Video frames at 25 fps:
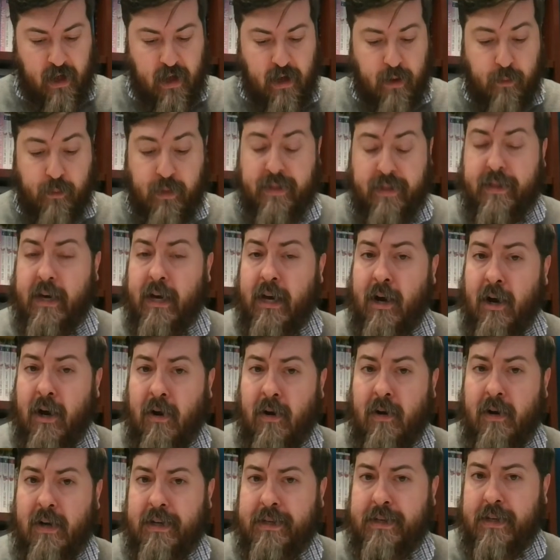But
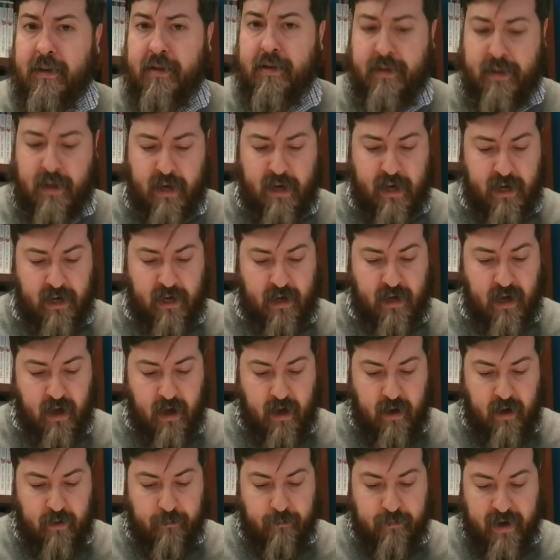there is a thing
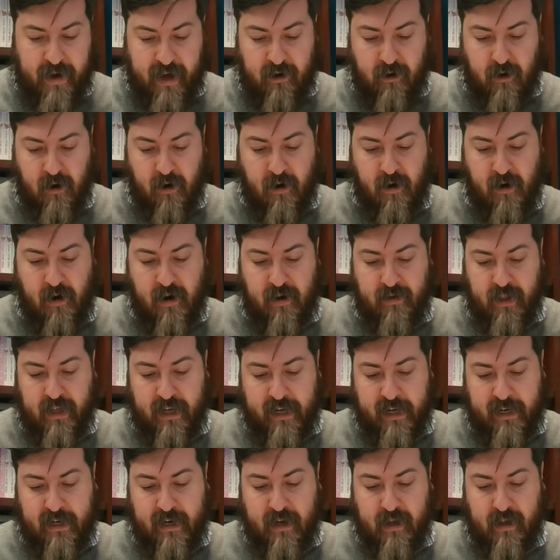better
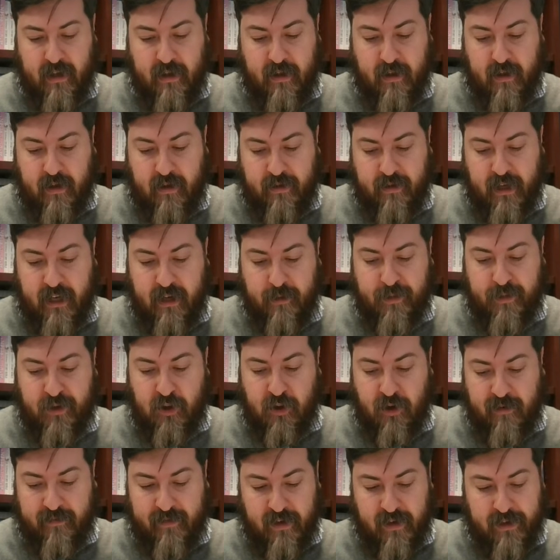than the
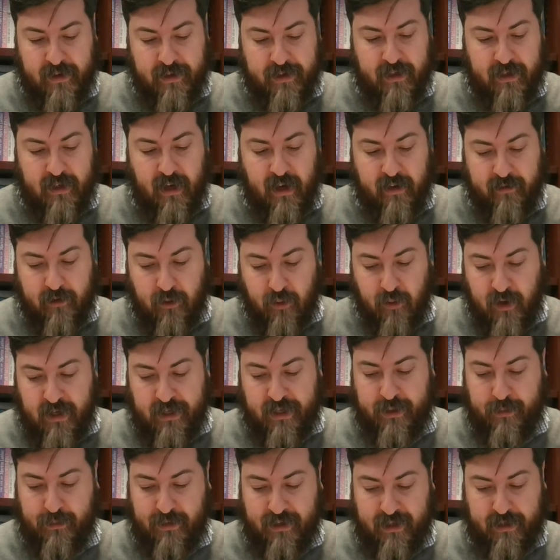observance of
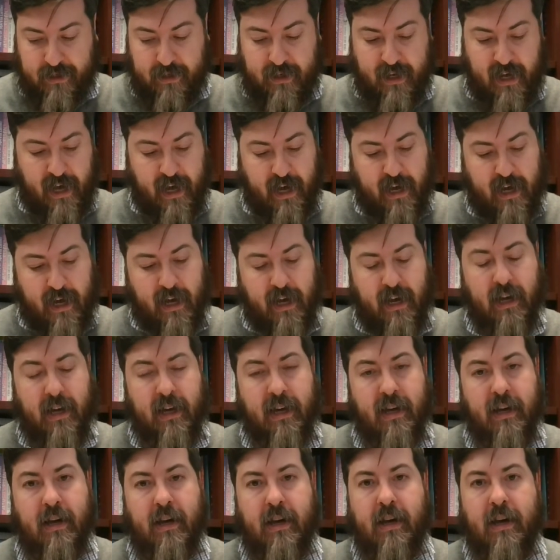Christmas Day,
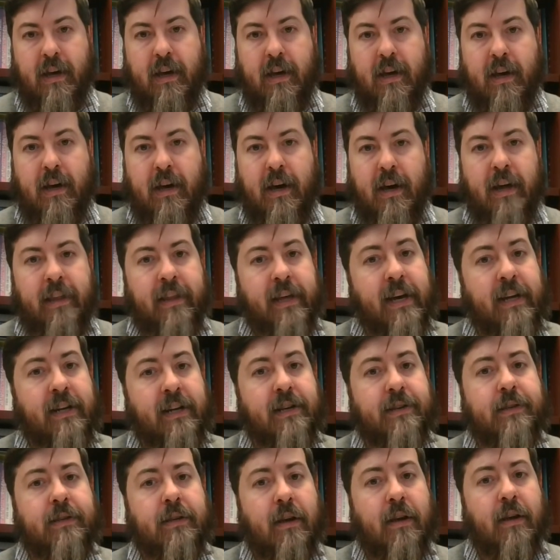and that
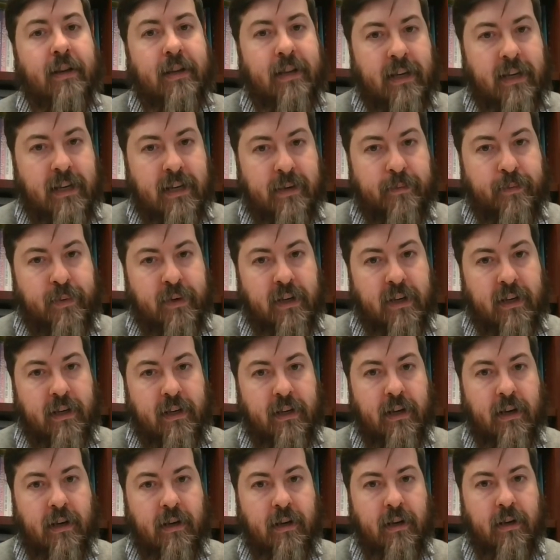is
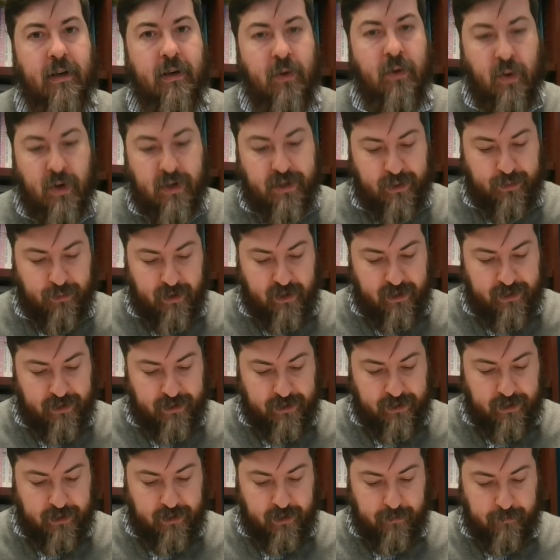keeping
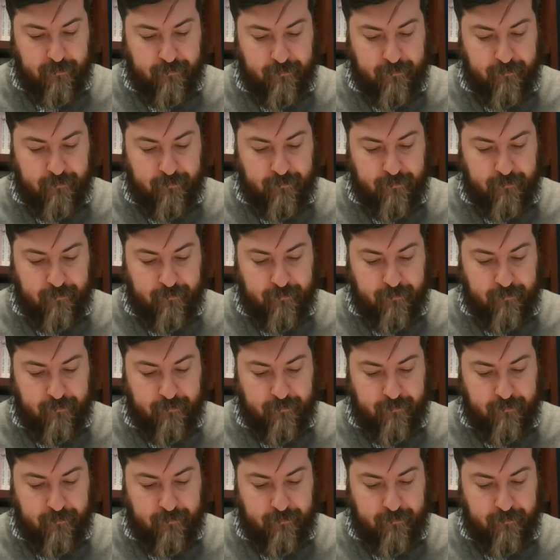Christmas.